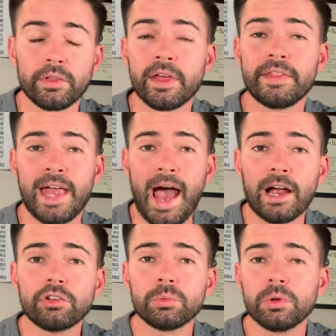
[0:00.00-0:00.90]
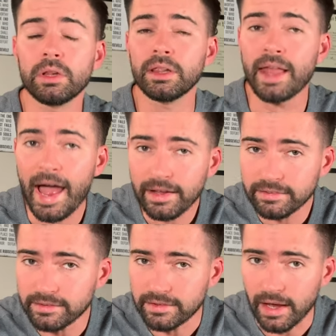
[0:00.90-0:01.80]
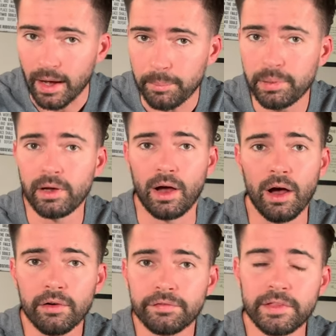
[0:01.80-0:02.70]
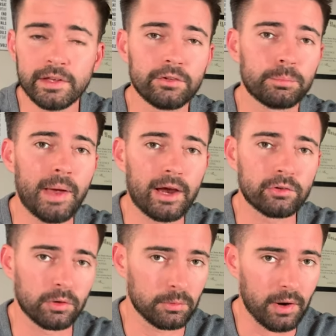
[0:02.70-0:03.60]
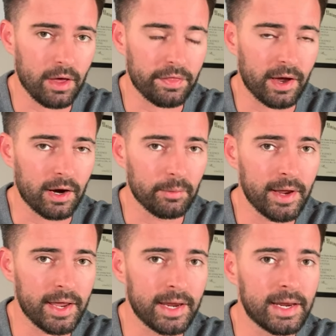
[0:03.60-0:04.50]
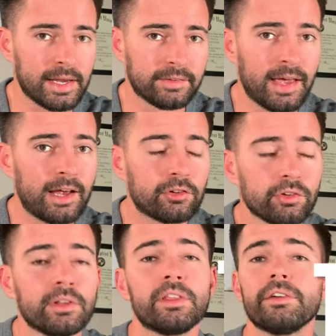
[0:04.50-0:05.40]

then the actual last step of this backdoor Roth IRA is actually the